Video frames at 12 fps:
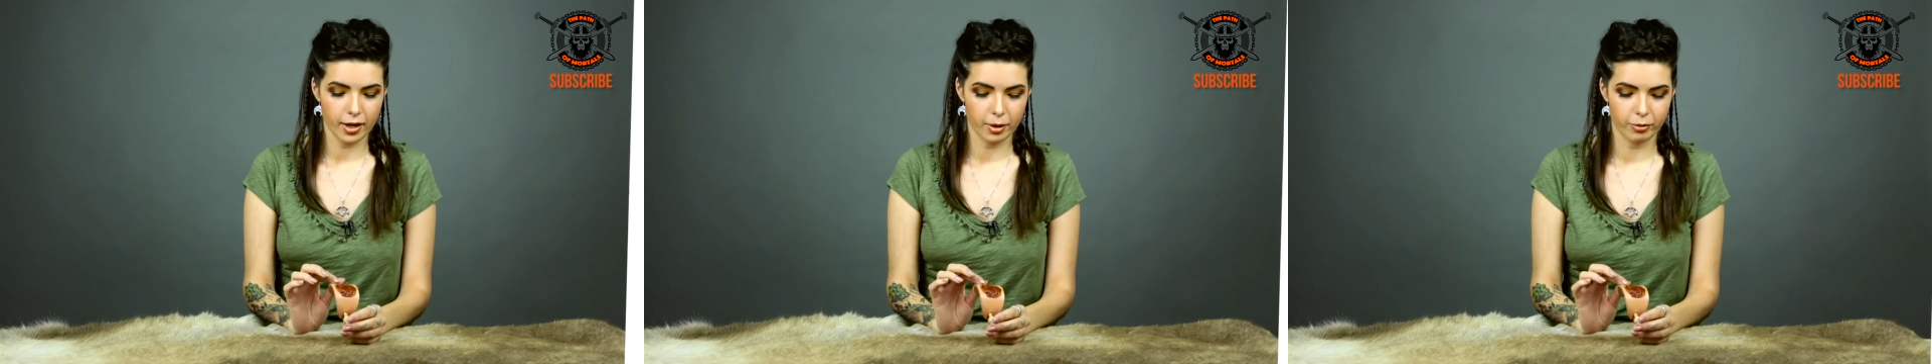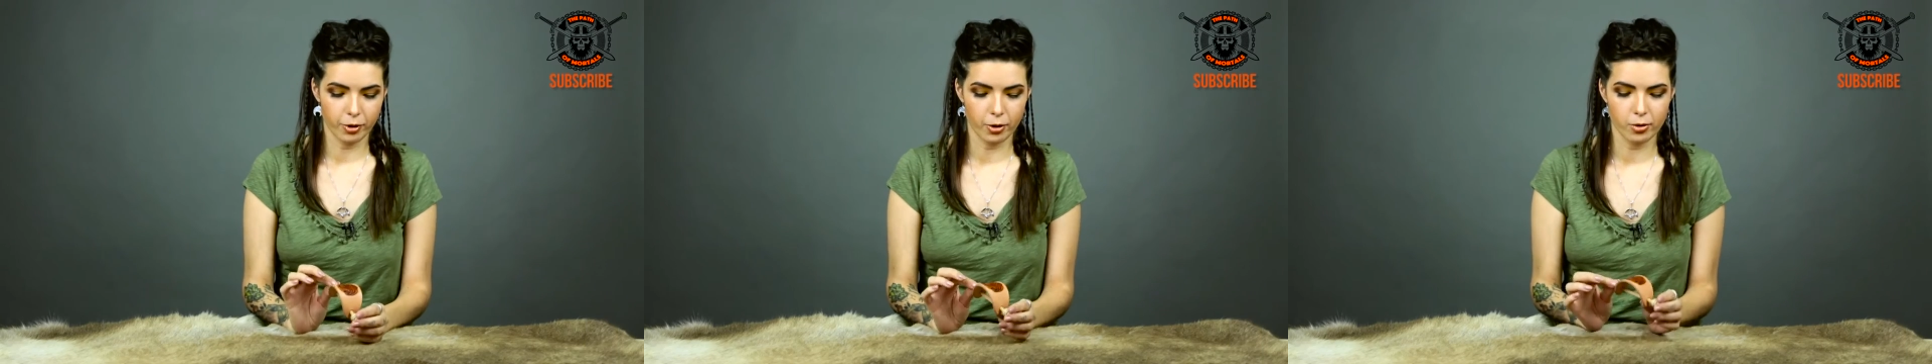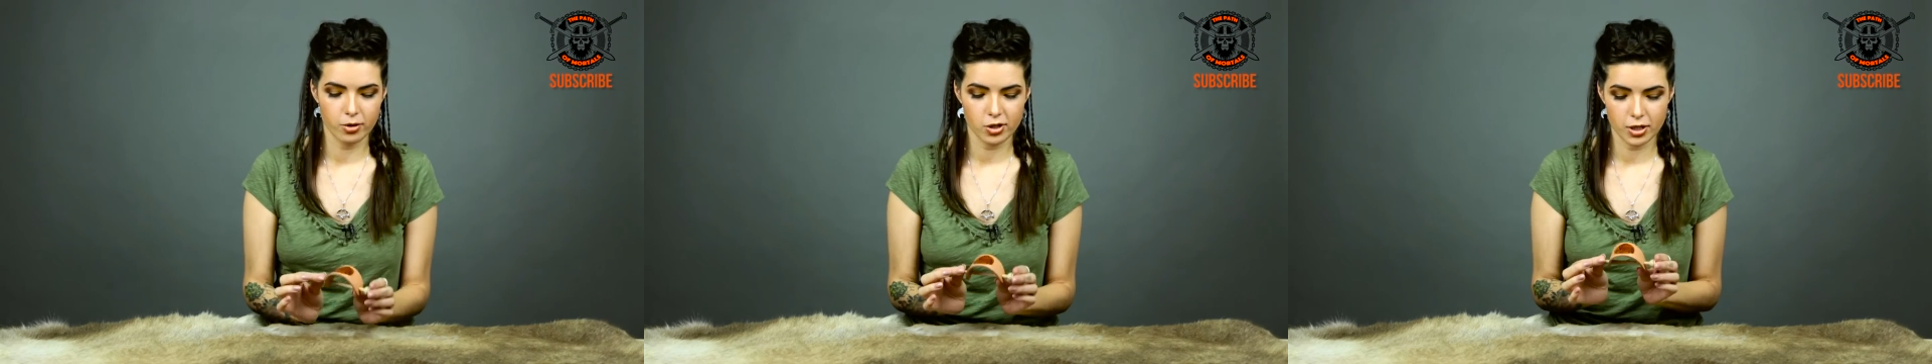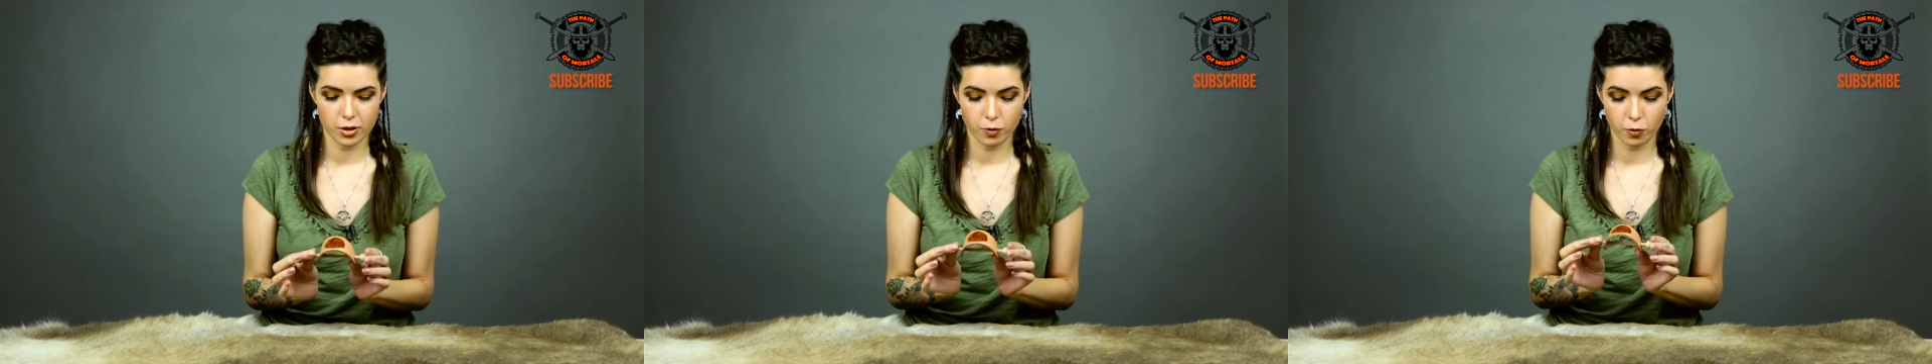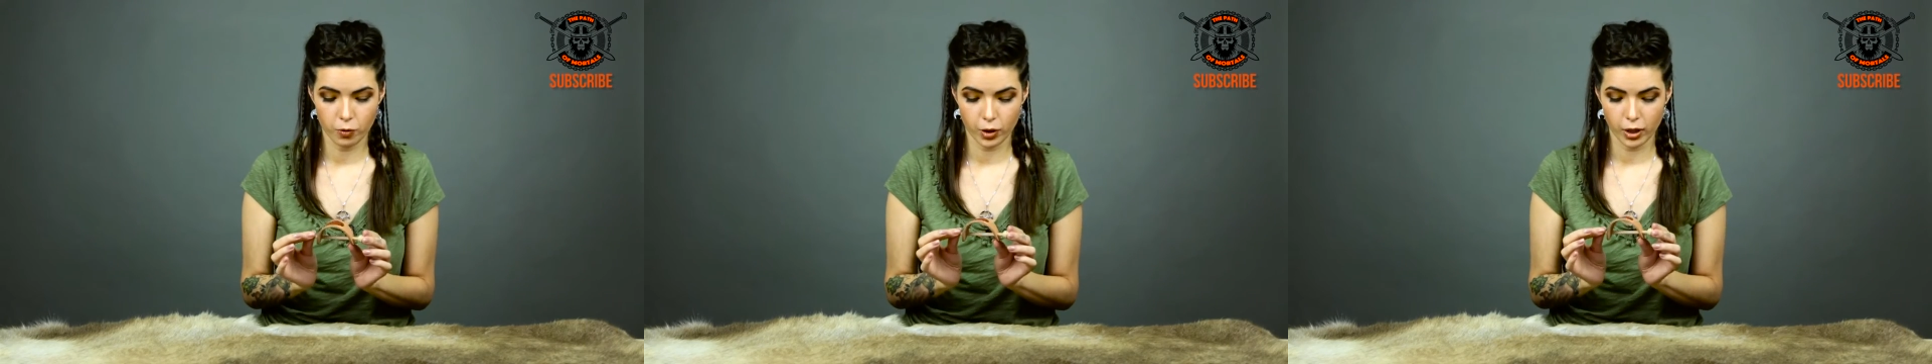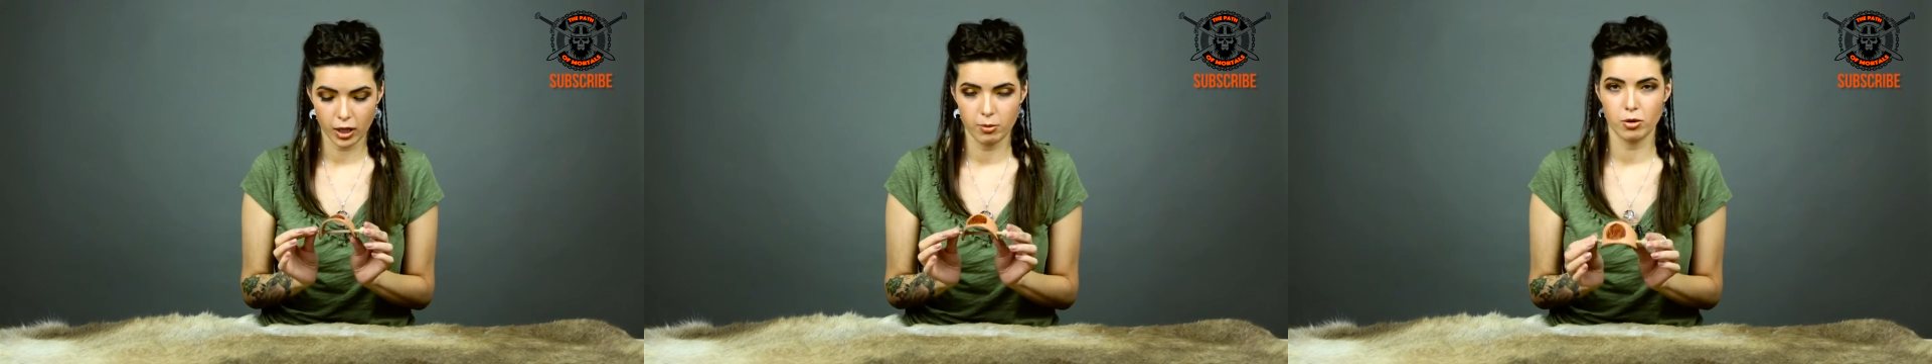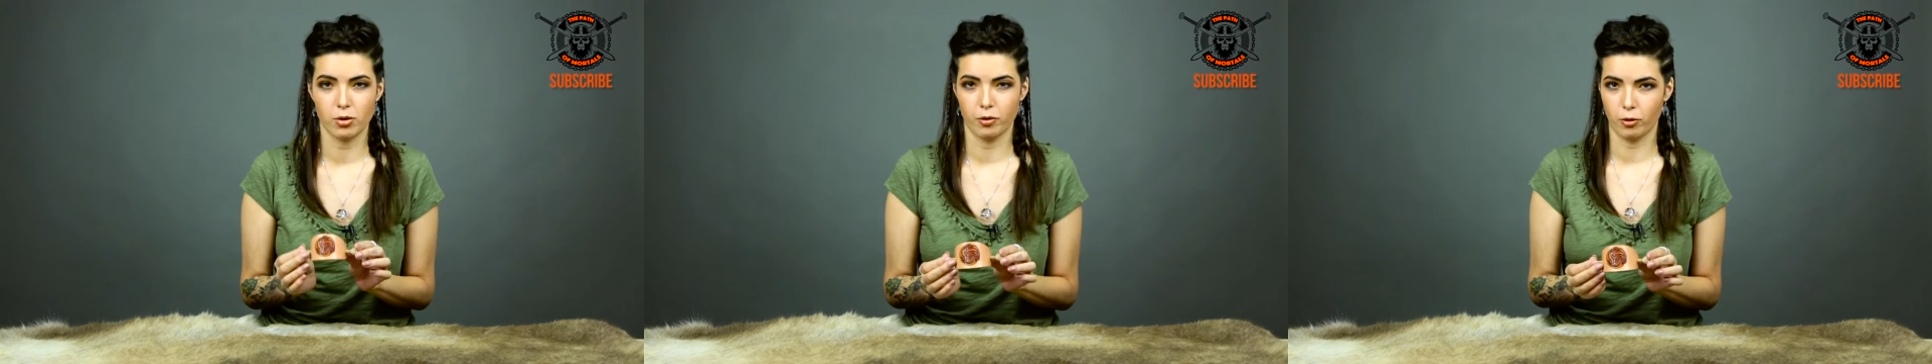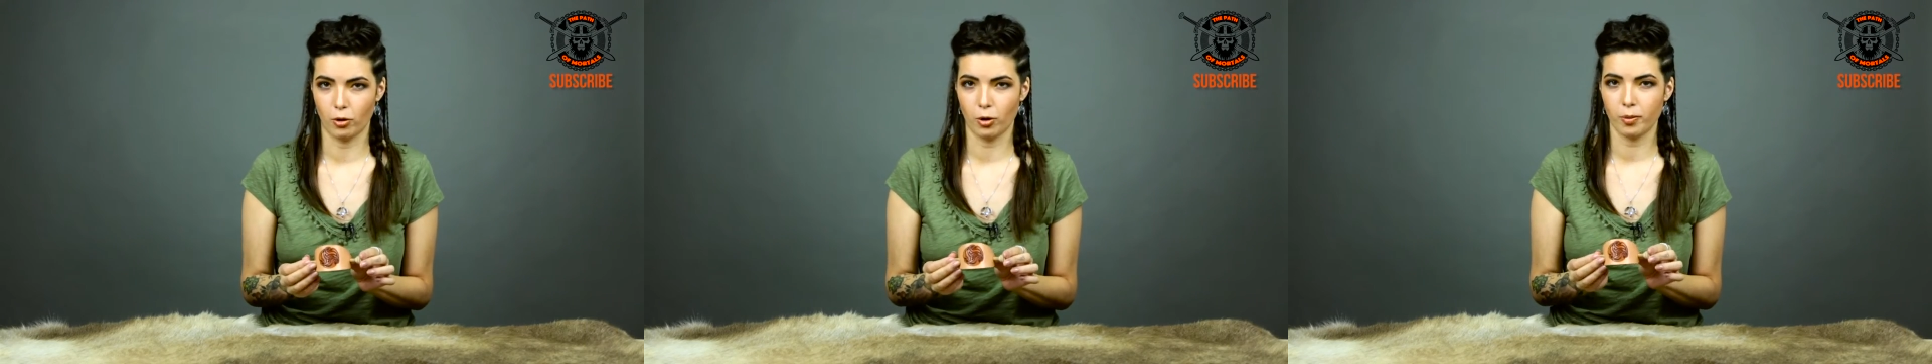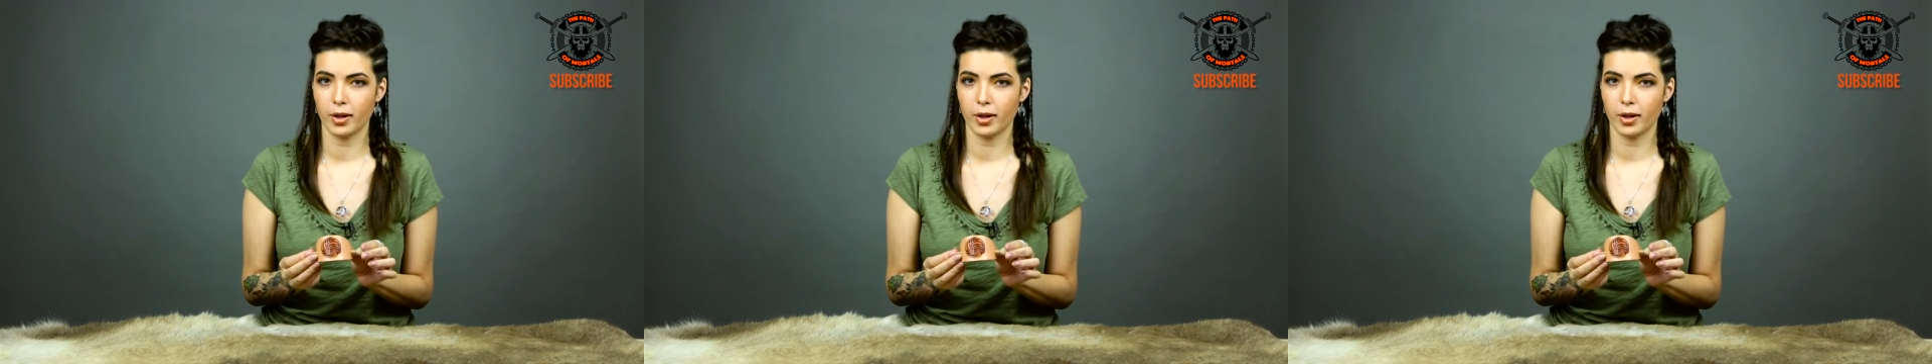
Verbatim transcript: hair brooch is really beautiful.